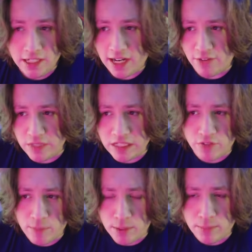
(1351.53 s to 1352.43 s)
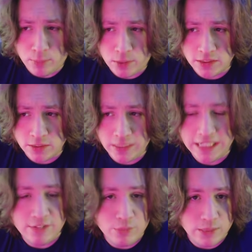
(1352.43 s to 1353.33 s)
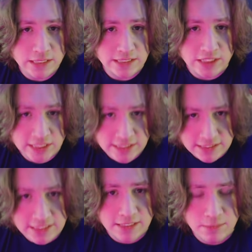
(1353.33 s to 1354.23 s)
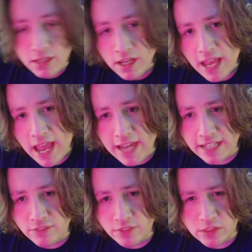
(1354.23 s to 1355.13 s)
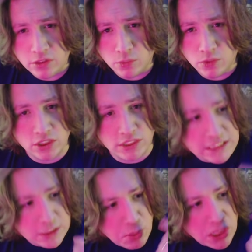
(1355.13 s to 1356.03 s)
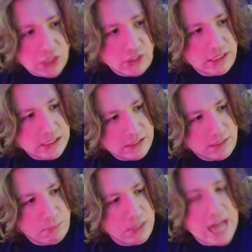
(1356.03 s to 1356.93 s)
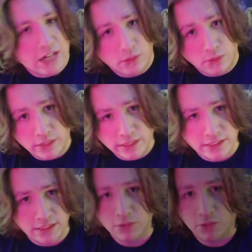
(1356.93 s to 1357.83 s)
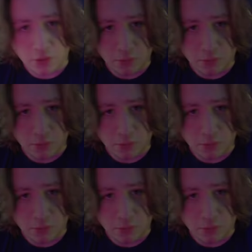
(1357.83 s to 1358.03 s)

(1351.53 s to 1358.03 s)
I figure if I put them up once a week, everyone gets a chance to see them, and the videos don't just disappear into the black hole that is YouTube.